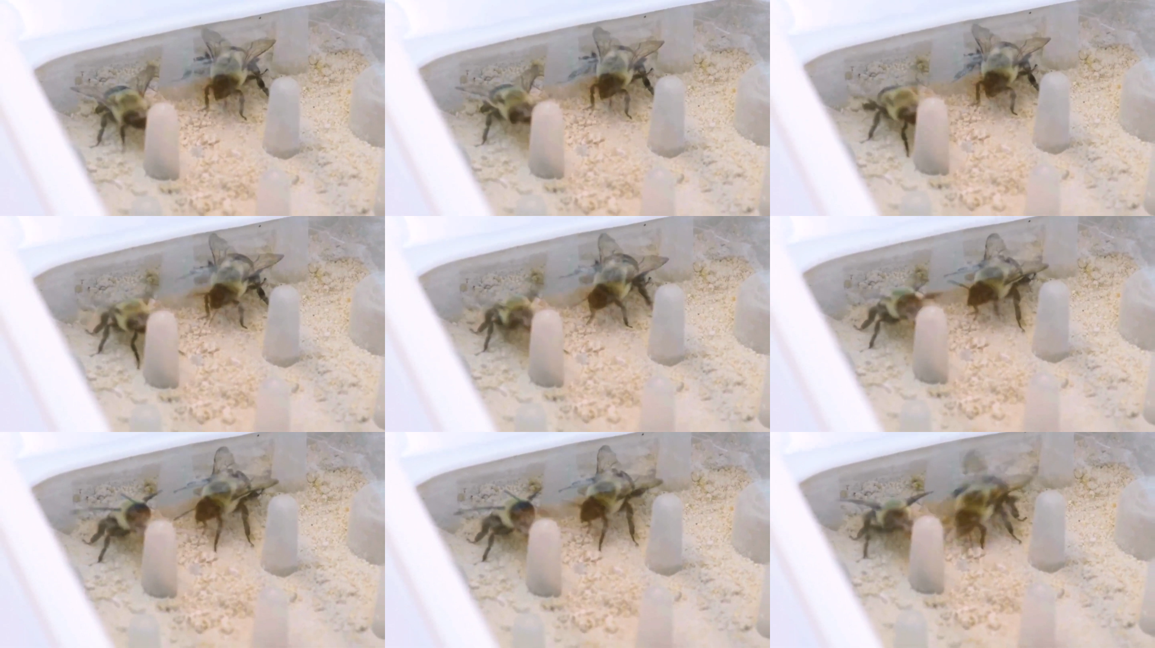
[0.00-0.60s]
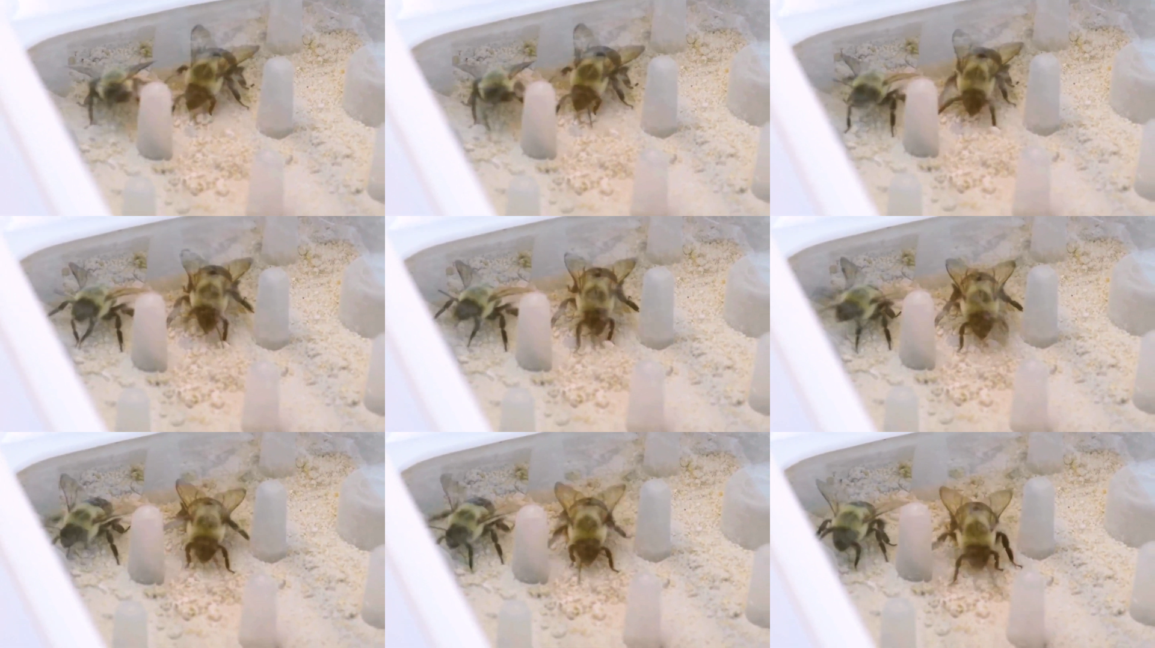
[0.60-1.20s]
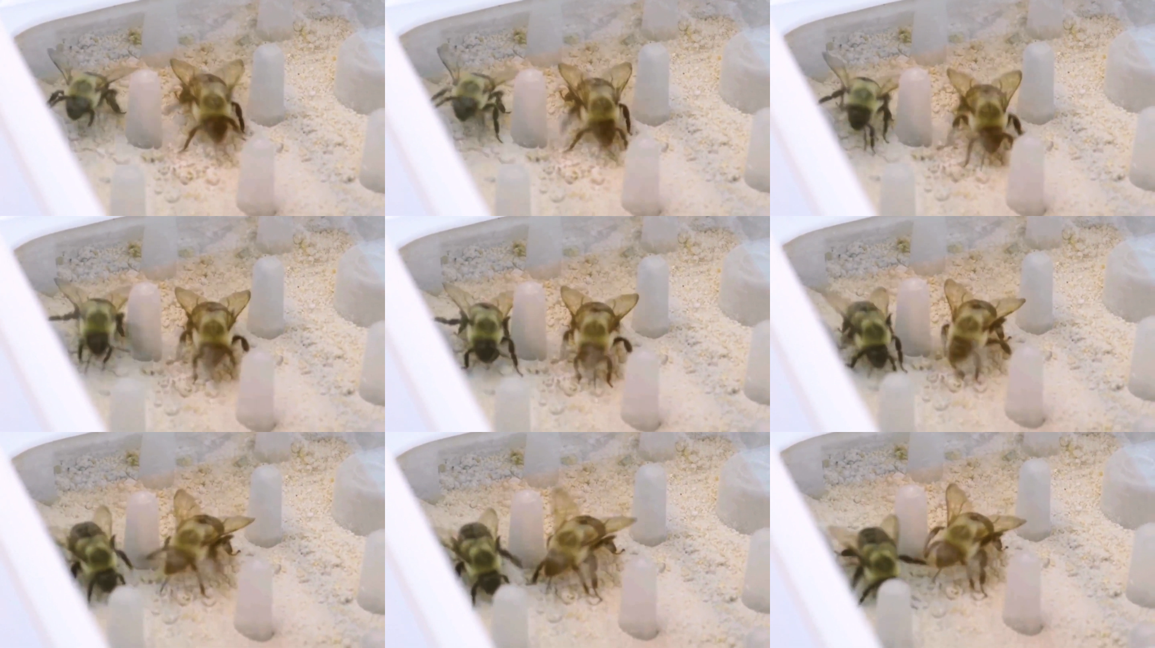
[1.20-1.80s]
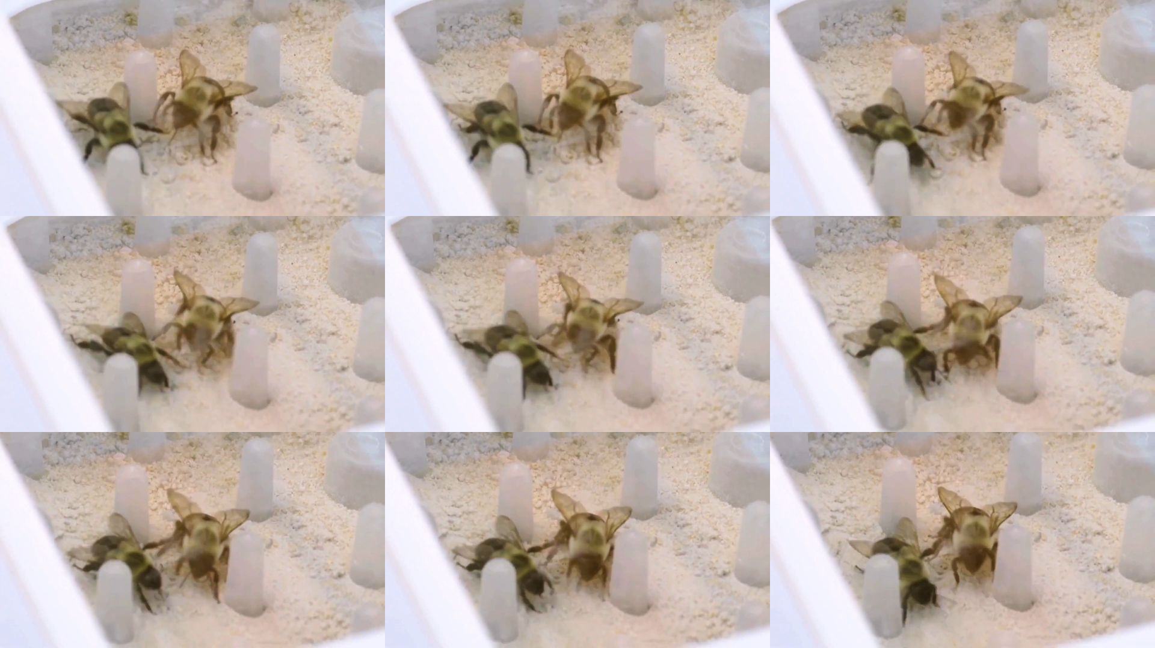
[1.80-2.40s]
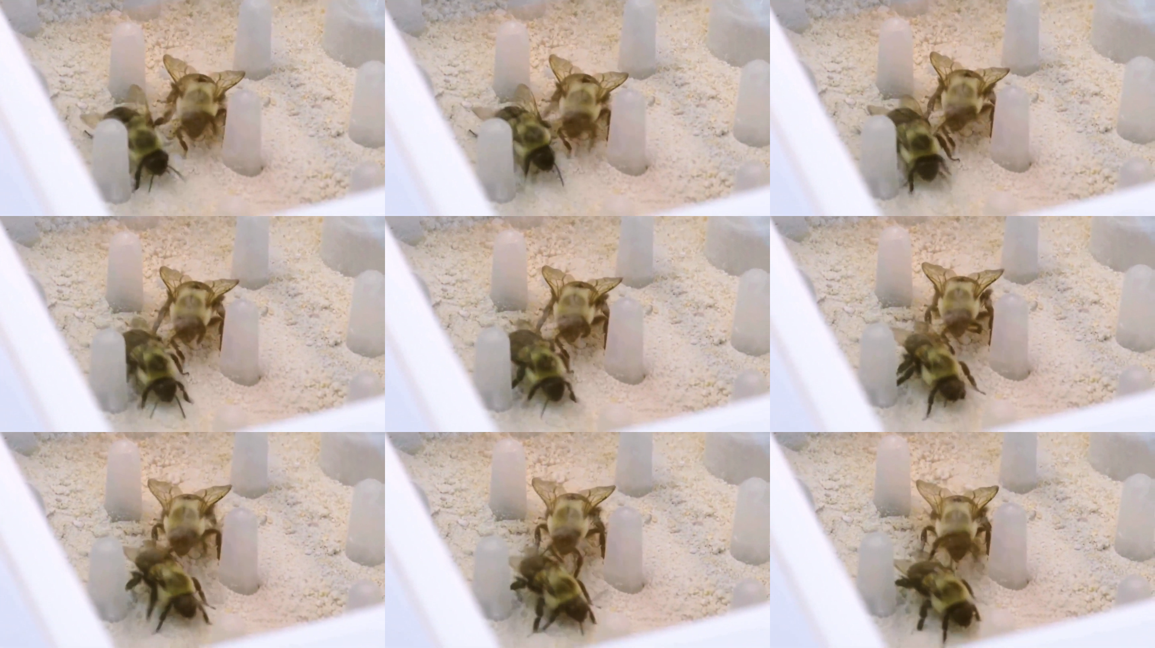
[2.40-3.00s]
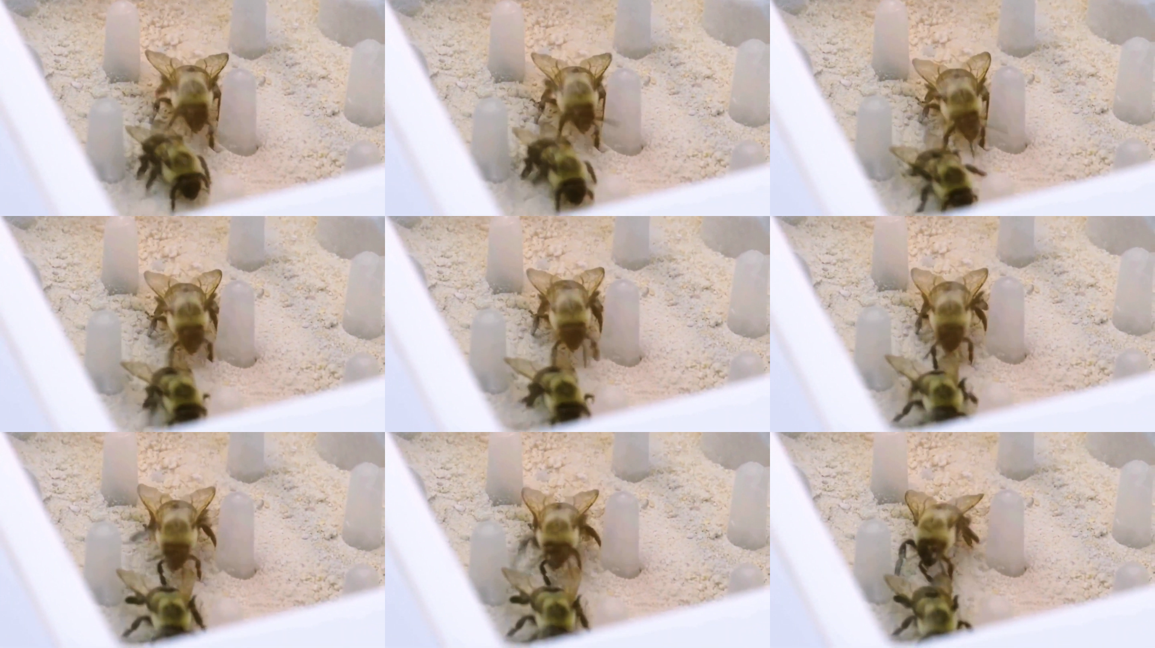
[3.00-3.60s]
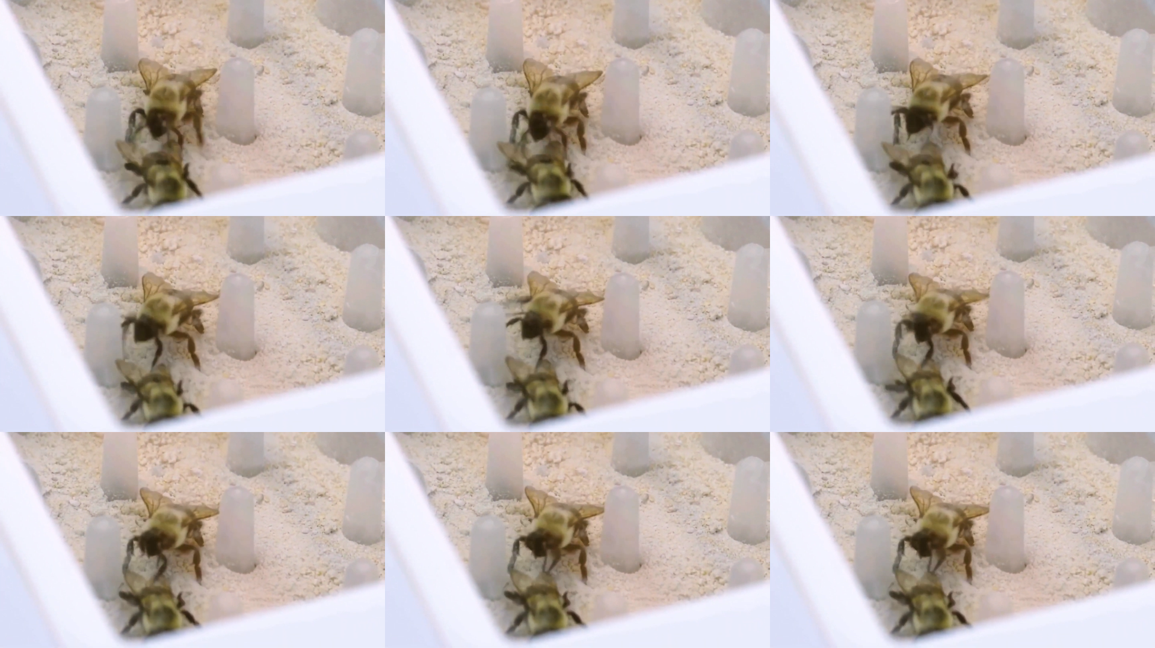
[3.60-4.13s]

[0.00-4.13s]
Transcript: Nobody's mouth can be seen.